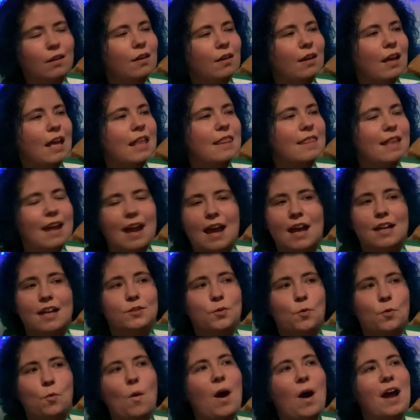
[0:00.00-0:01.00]
and they ask
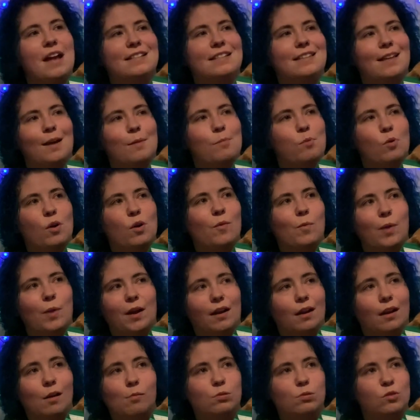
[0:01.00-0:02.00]
why is that boy
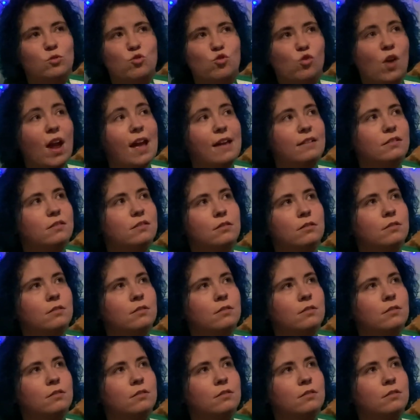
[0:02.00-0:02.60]
wearing a blue dress